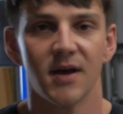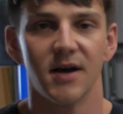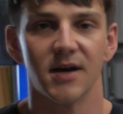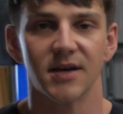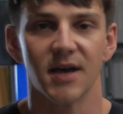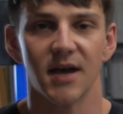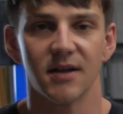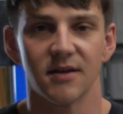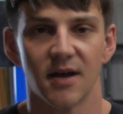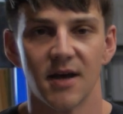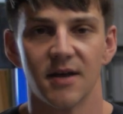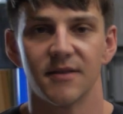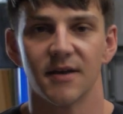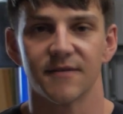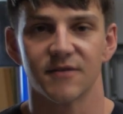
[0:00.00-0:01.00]
Again,
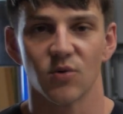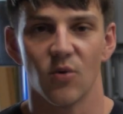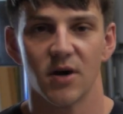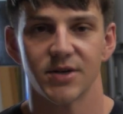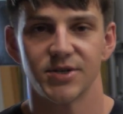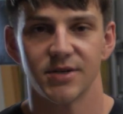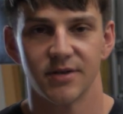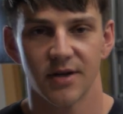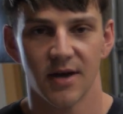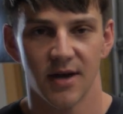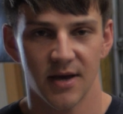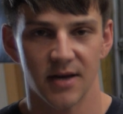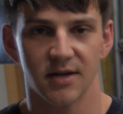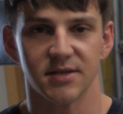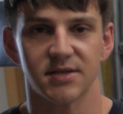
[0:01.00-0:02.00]
thanks for watching,
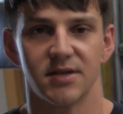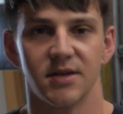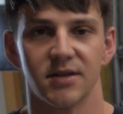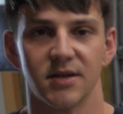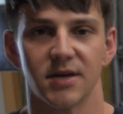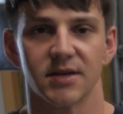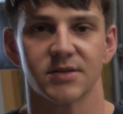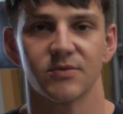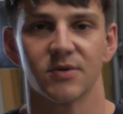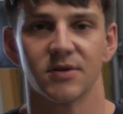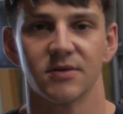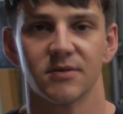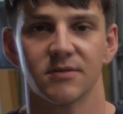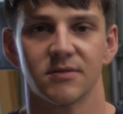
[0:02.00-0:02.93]
and I'll see you in the next one.